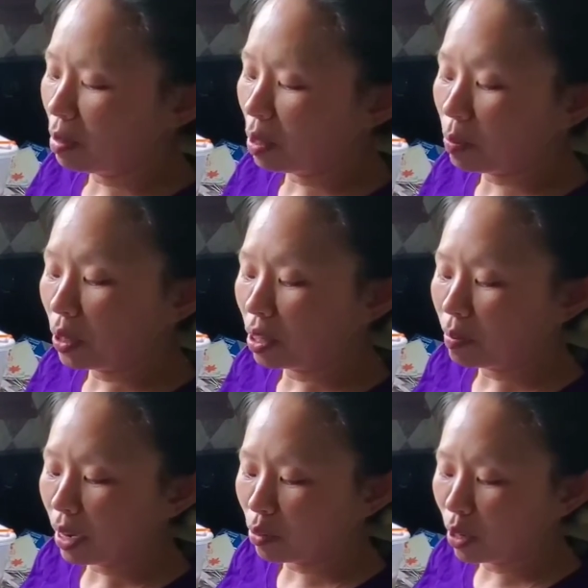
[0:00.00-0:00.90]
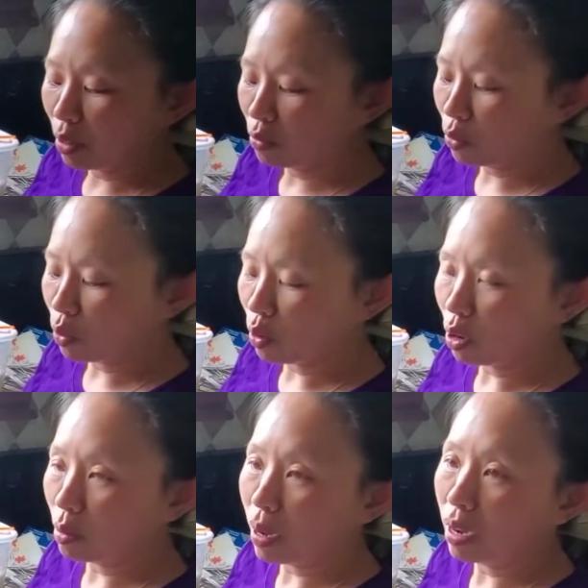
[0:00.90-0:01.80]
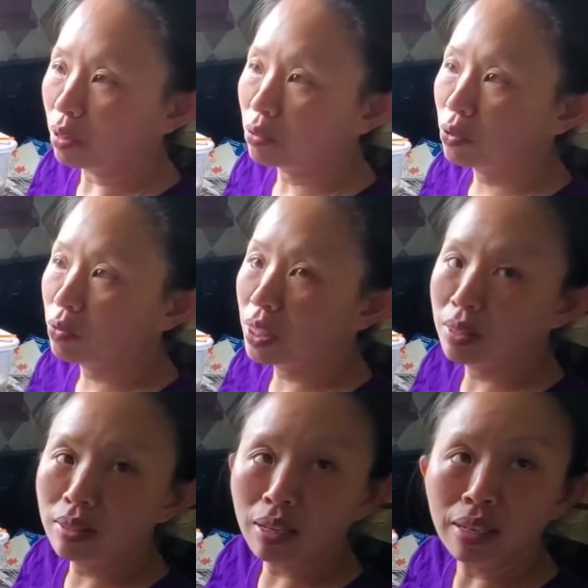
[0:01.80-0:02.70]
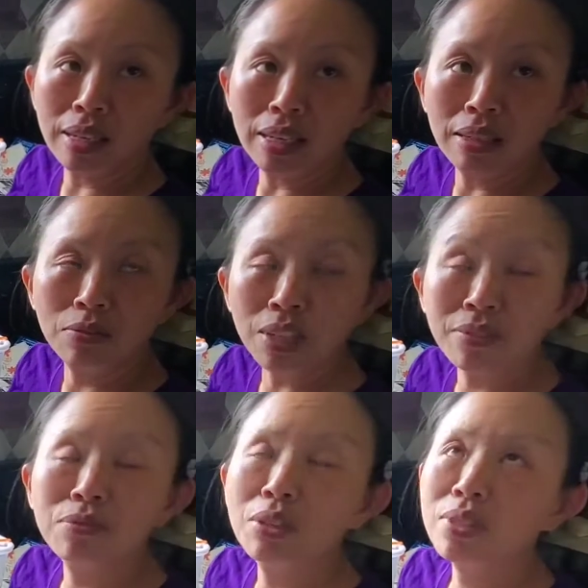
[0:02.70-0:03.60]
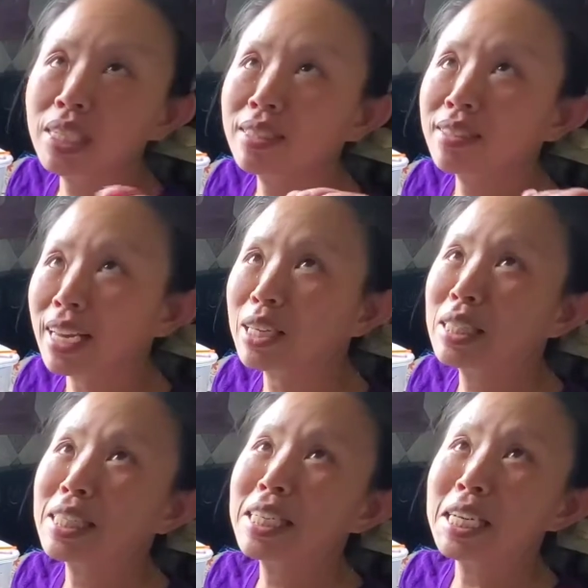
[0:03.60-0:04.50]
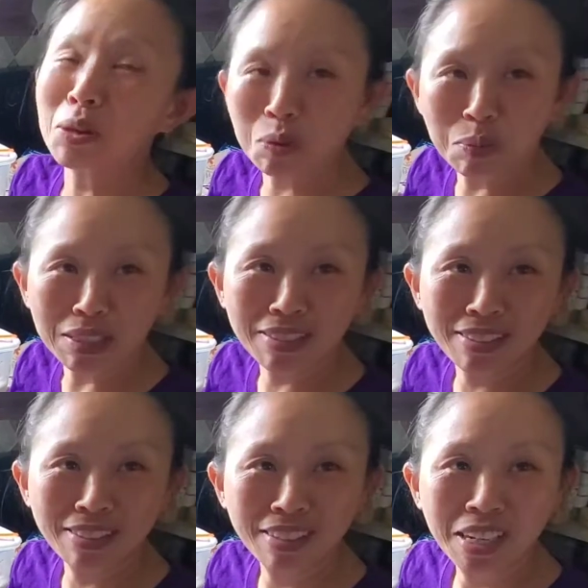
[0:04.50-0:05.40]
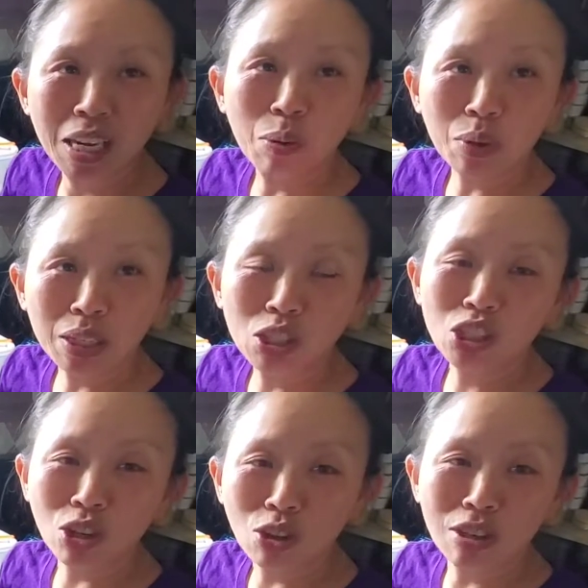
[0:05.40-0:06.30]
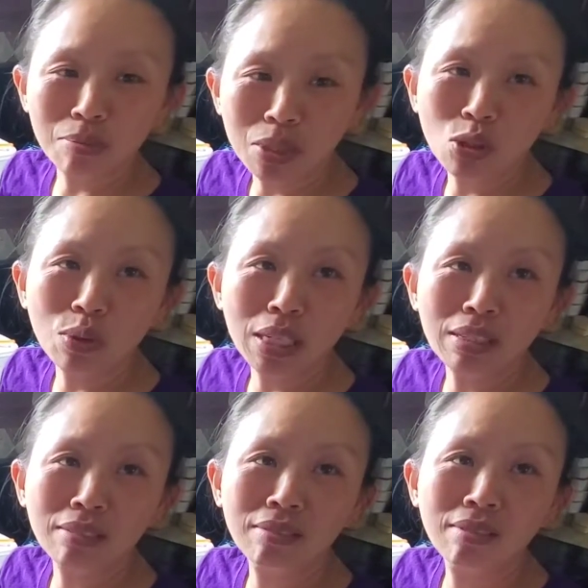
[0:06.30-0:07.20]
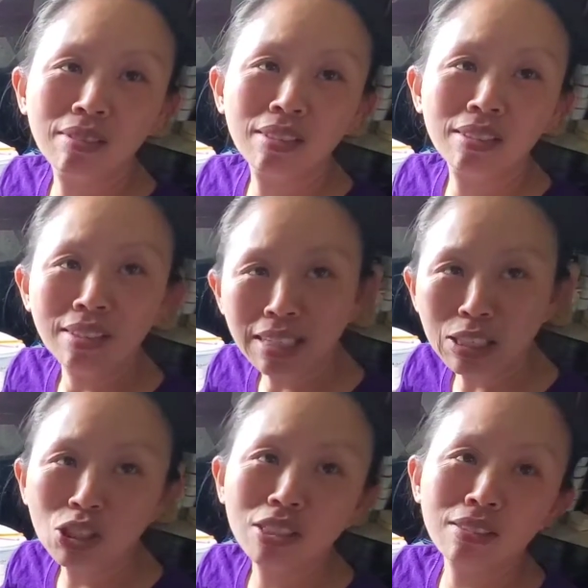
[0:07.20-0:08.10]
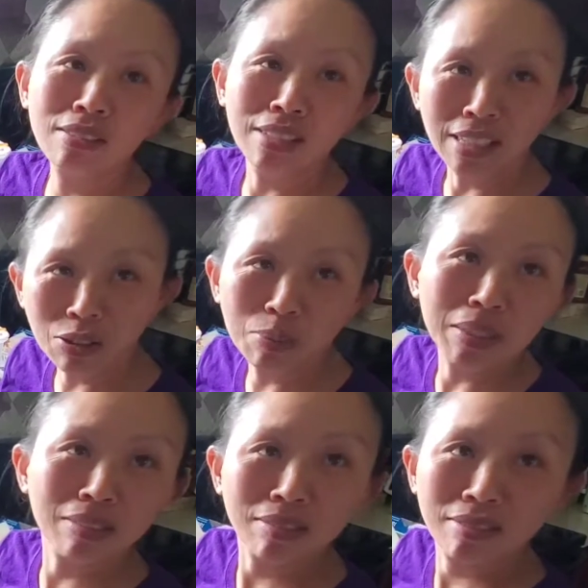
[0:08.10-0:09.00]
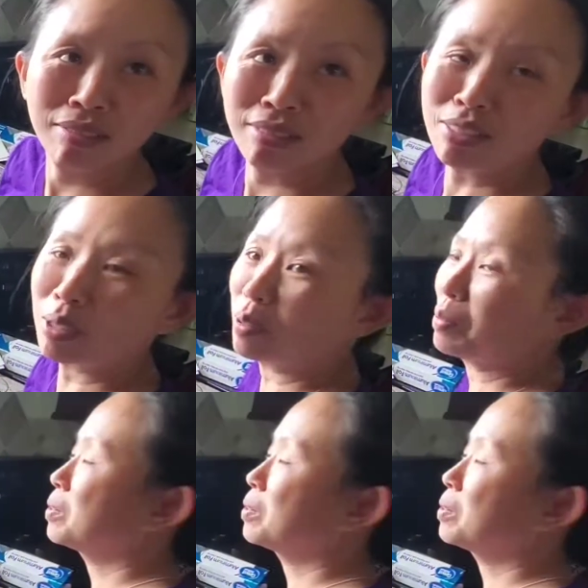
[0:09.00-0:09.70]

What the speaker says: and I'm going to put it in the microwave for about 15-second increments, and we're going to stir in between each increment. So